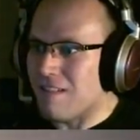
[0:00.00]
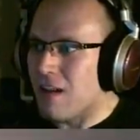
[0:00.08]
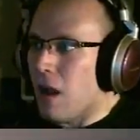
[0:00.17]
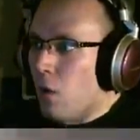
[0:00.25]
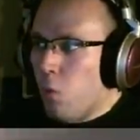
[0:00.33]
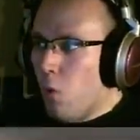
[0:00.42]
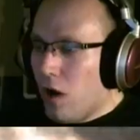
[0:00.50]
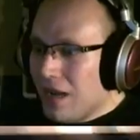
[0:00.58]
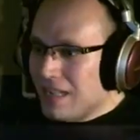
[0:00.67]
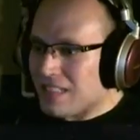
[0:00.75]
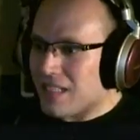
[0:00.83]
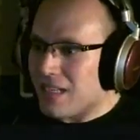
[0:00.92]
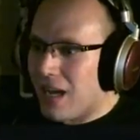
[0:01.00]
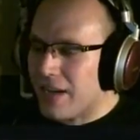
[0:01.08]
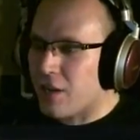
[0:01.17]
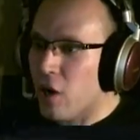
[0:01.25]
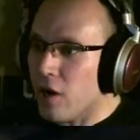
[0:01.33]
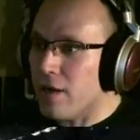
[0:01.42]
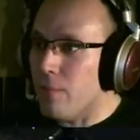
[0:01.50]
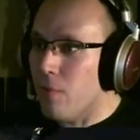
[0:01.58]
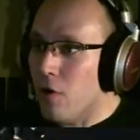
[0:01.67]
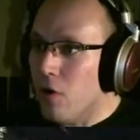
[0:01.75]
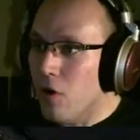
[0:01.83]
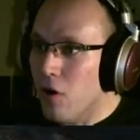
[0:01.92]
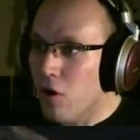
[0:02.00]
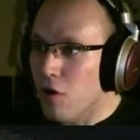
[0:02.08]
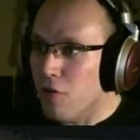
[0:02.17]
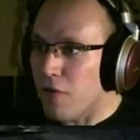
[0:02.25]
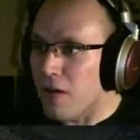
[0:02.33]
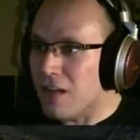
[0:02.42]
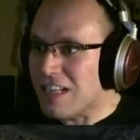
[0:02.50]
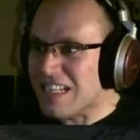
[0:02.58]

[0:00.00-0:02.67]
What? I couldn't move!